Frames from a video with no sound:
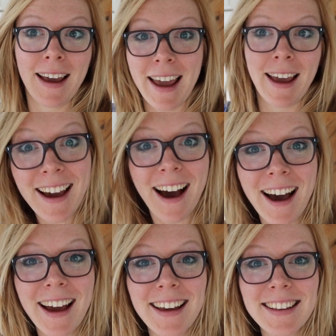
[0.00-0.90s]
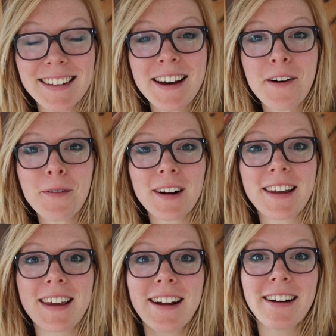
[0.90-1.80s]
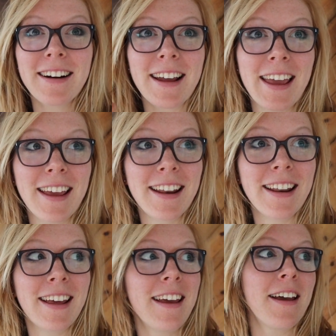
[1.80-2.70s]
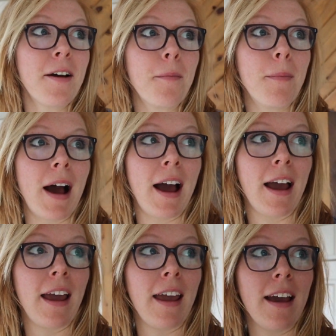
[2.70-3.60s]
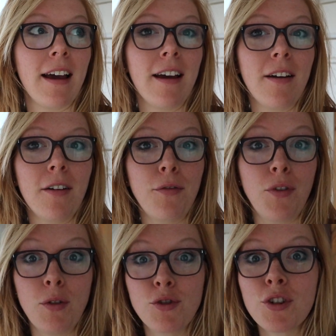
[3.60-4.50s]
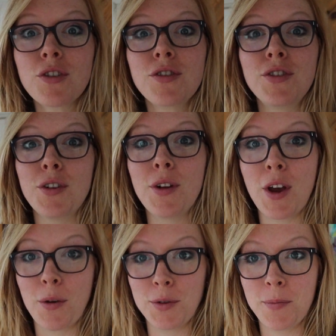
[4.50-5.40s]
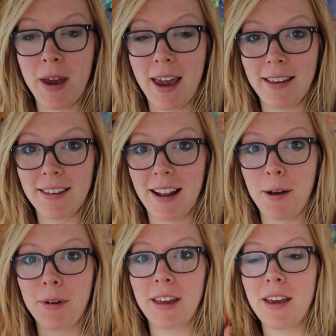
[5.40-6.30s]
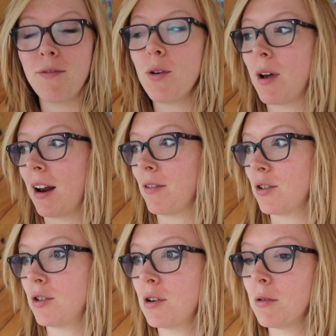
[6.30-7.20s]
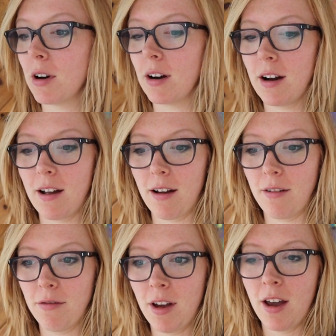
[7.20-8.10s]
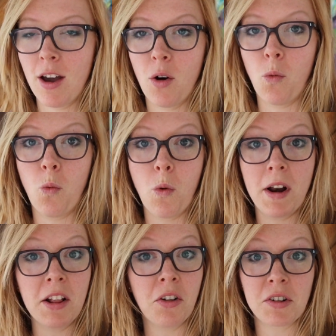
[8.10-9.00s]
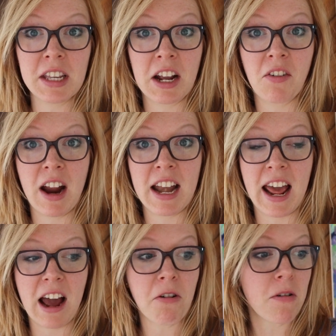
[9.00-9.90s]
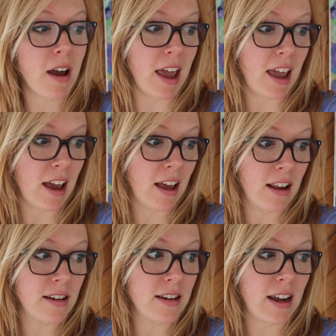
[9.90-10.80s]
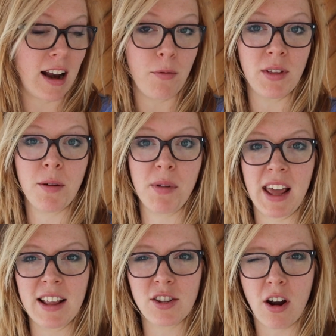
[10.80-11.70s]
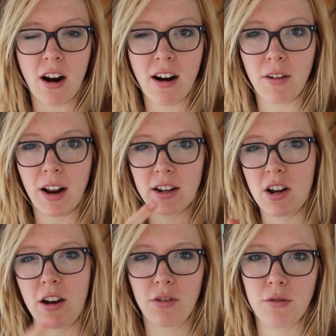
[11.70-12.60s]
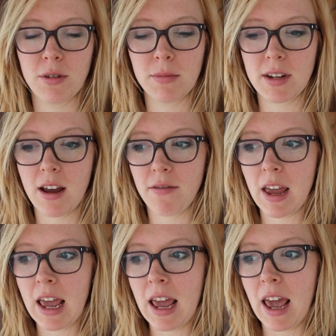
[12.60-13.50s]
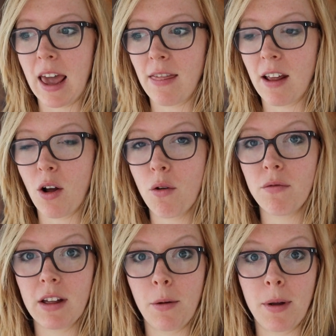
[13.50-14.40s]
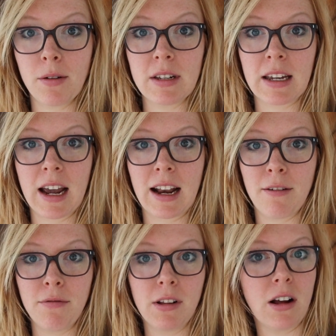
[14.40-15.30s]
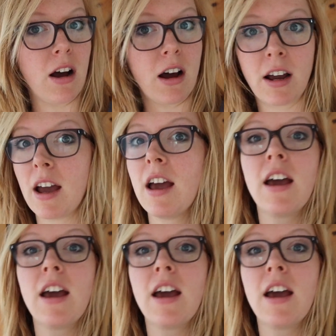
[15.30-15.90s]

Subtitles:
Hey guys, we're here in my future studio space and I want to give you kind of a tour of what it looks like right now and kind of what the plans are. I'll kind of talk through some stuff and then hopefully I'll be able to kind of vlog